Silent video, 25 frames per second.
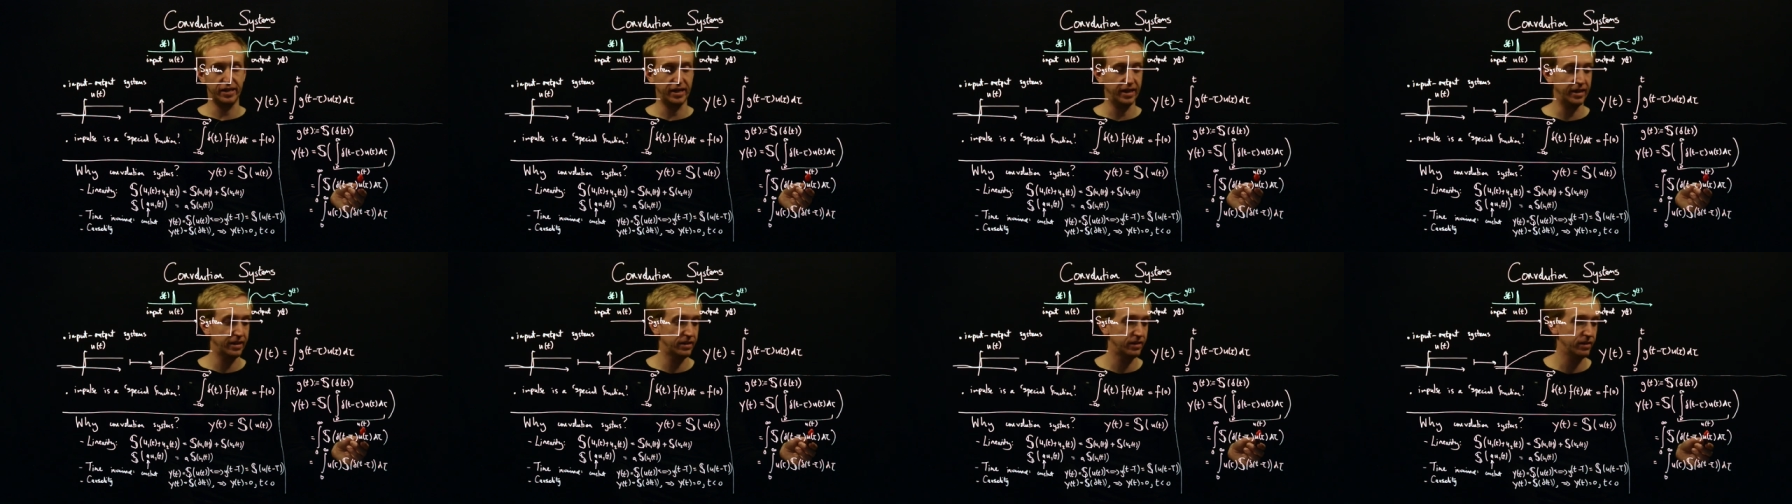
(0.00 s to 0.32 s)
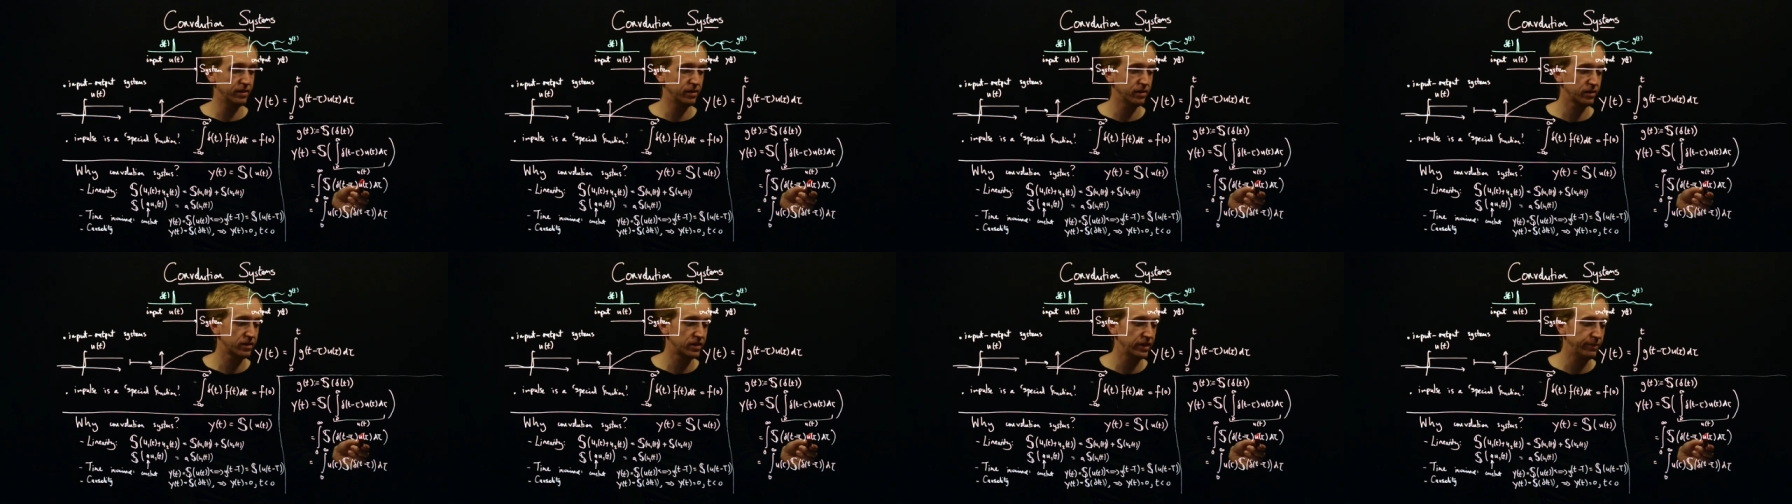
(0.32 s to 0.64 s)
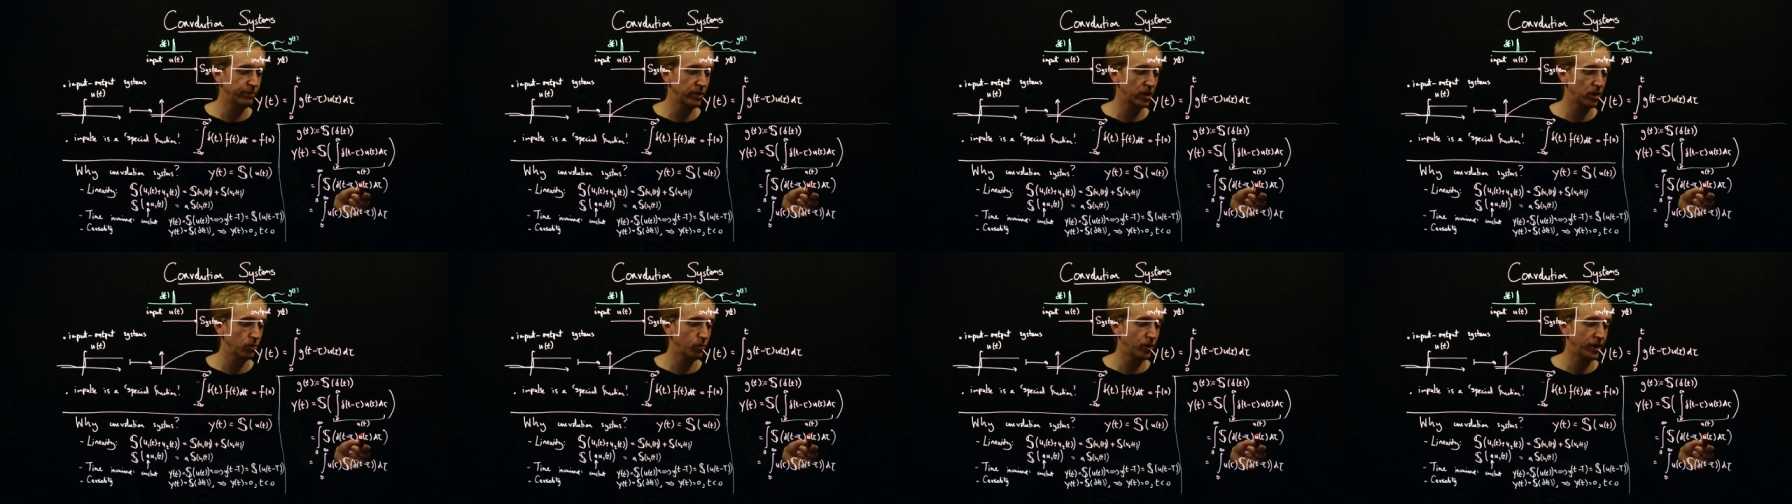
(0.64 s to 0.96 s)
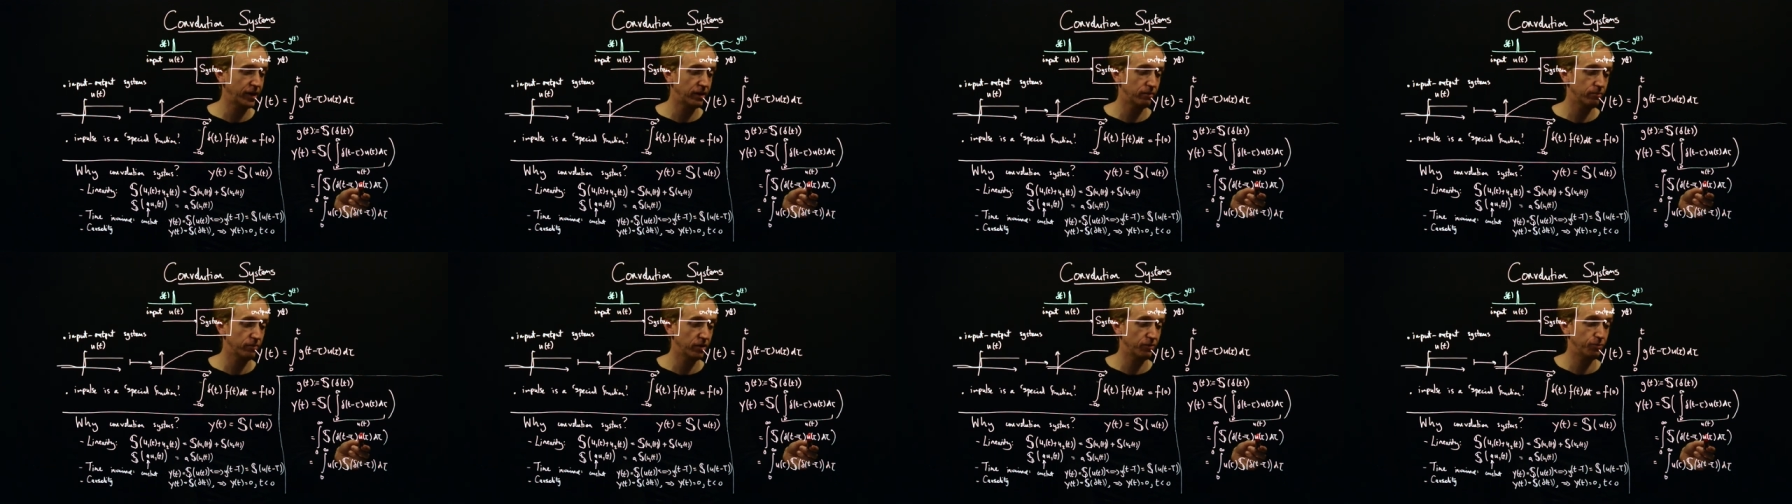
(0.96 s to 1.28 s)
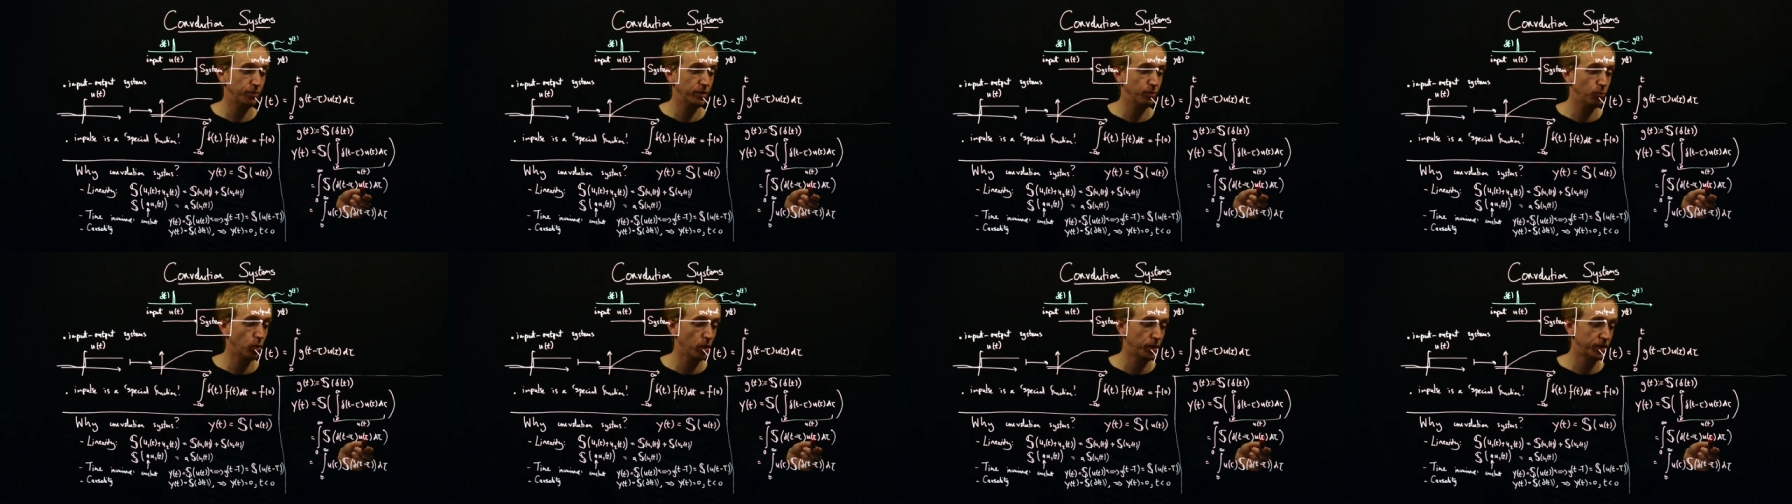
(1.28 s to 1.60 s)
case in a similar way
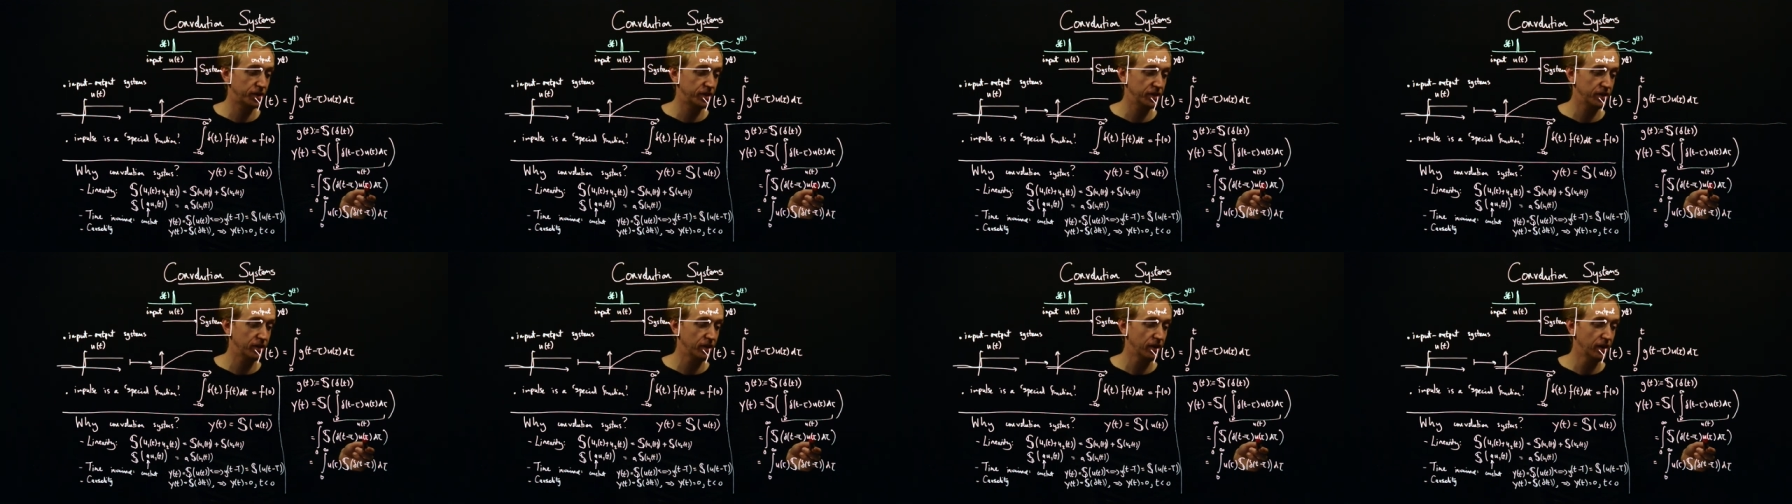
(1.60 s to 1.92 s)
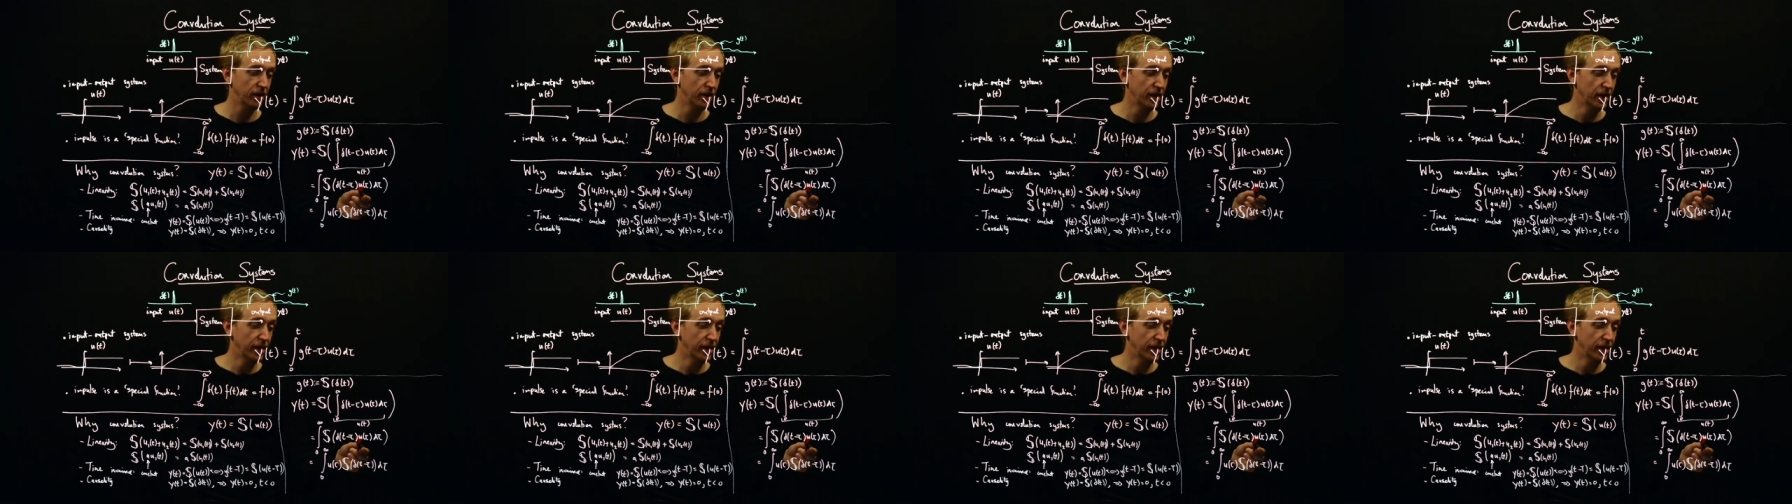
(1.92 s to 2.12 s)
if we wanted.